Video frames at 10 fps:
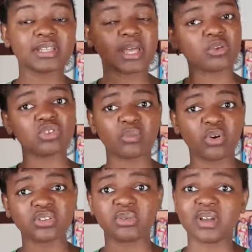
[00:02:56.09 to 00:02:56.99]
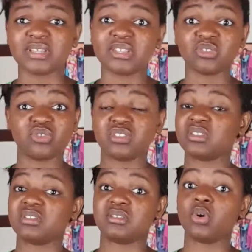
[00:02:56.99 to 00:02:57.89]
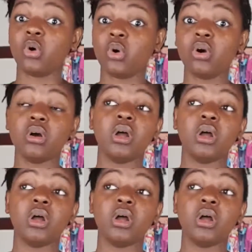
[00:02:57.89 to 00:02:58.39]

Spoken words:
I don't know about the one in Congo,